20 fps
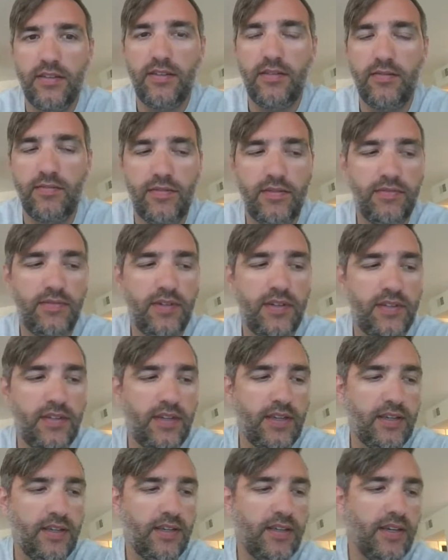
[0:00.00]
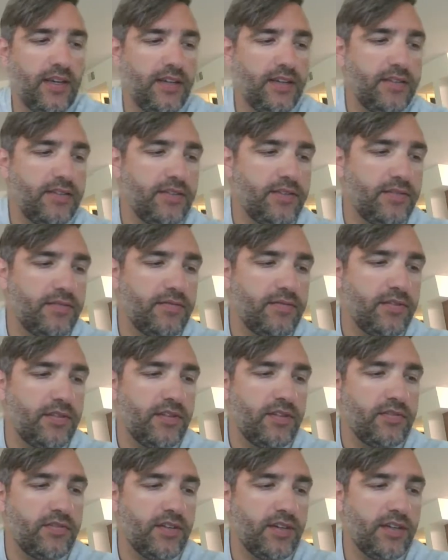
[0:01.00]
We want to take a guess or
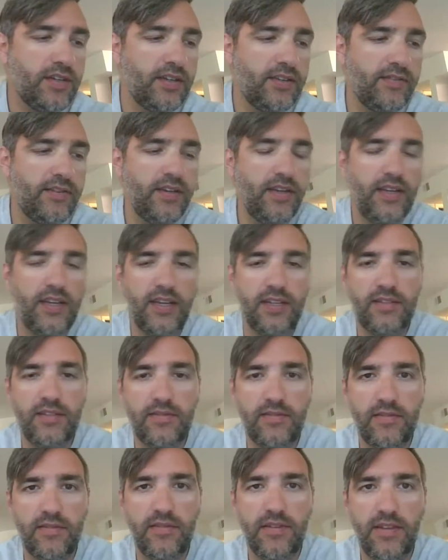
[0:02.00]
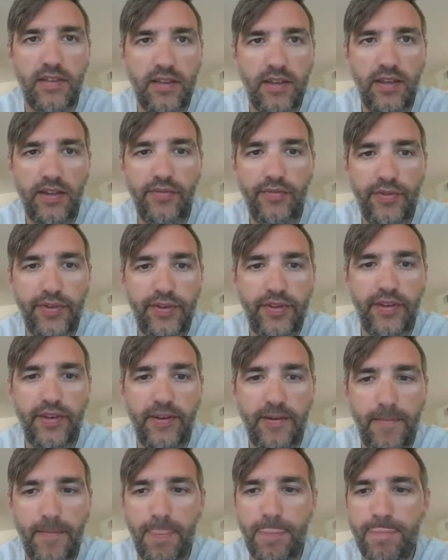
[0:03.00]
try to get an answer on that one
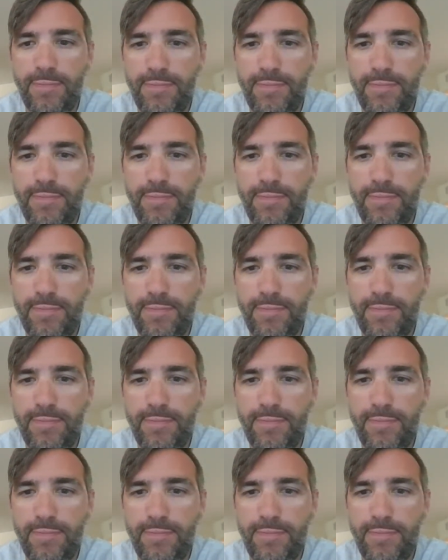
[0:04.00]
there.